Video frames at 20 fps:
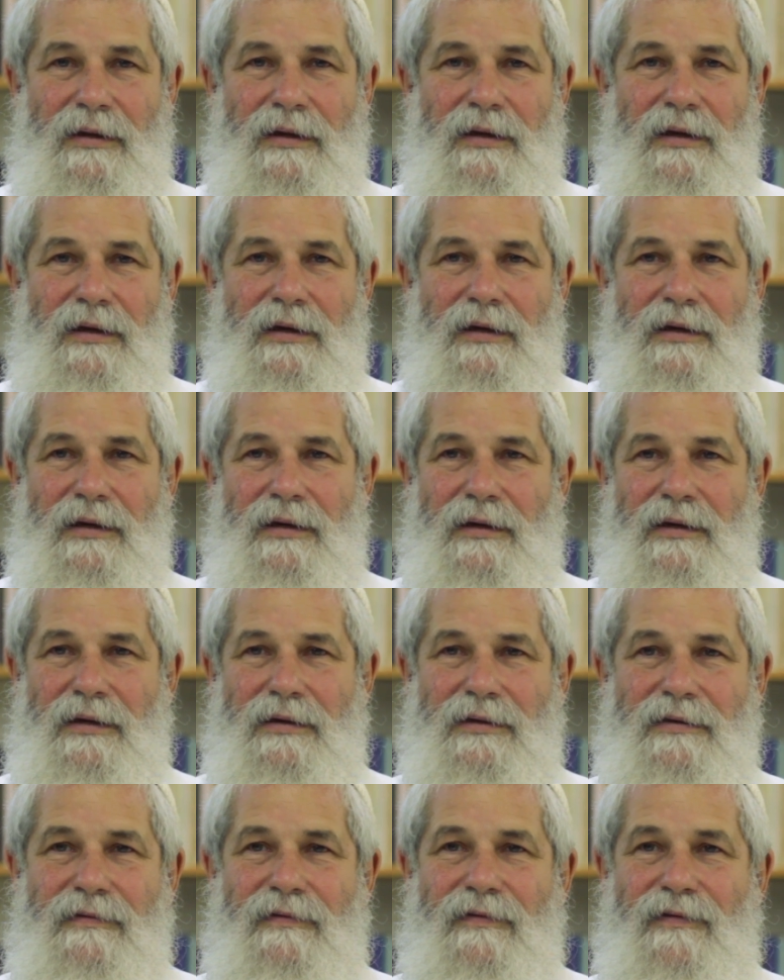
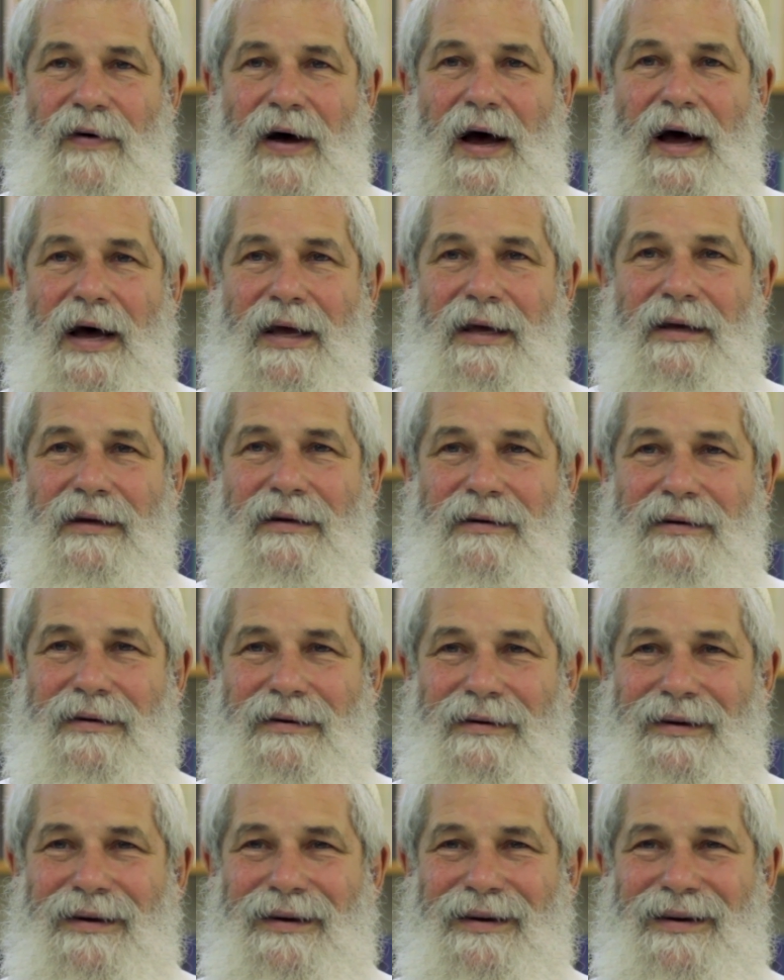the divine
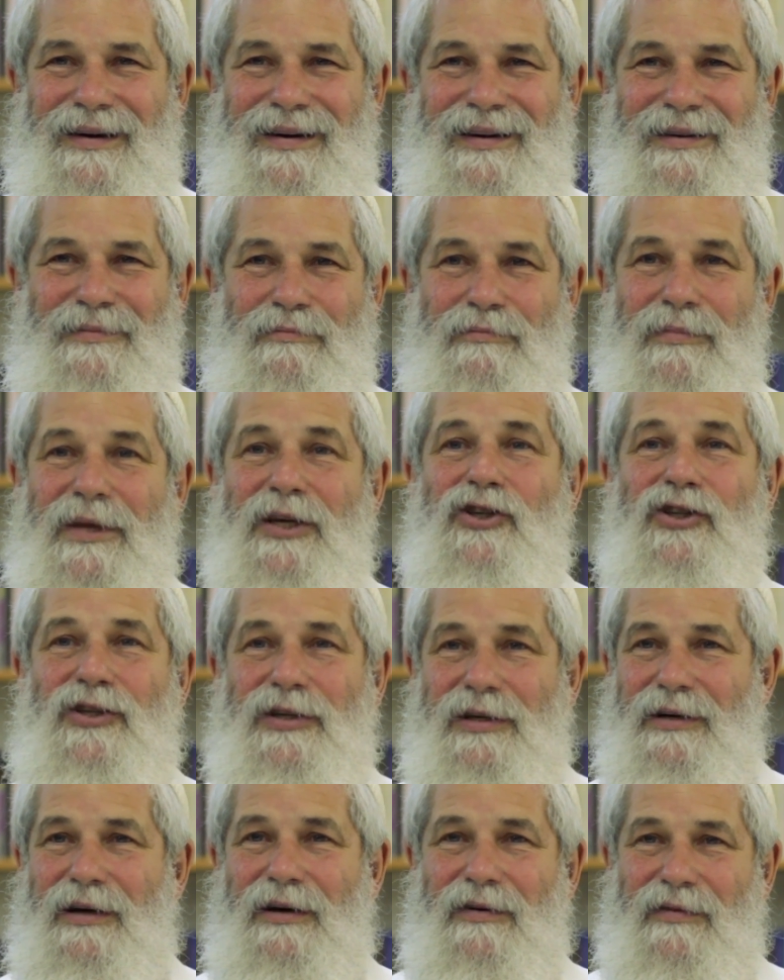
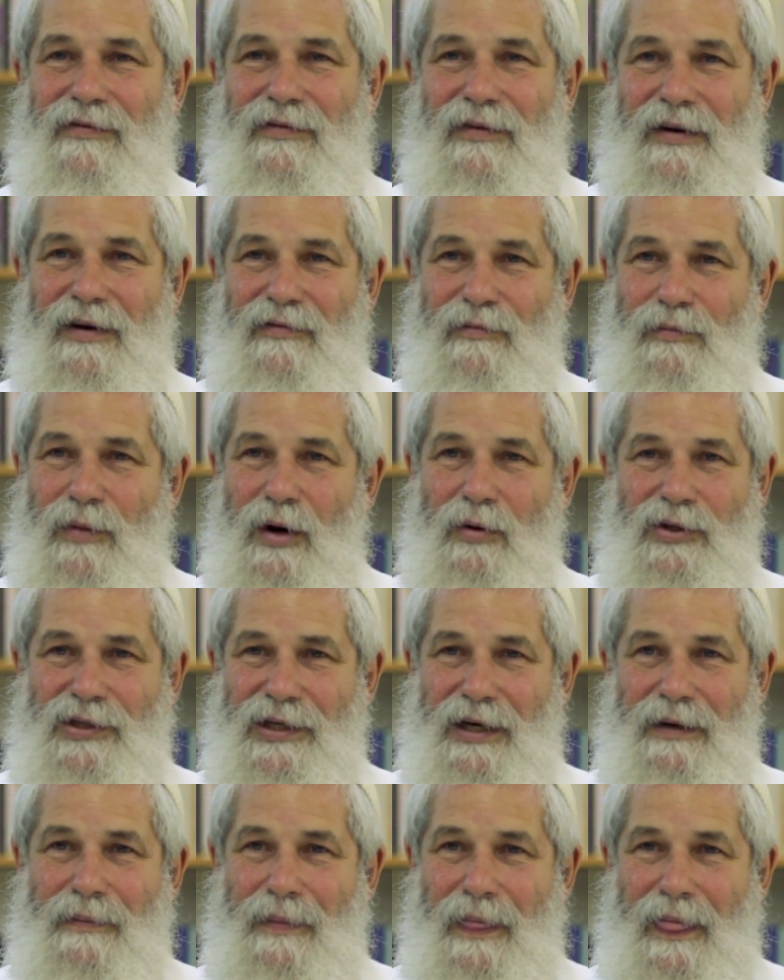mission of
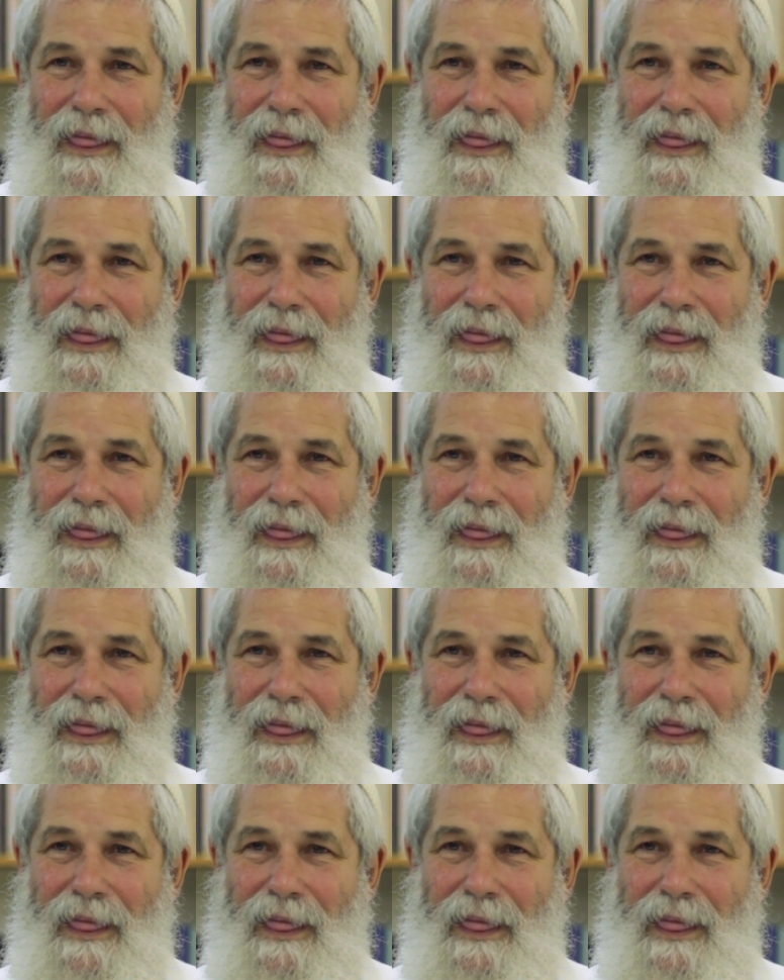Moshe.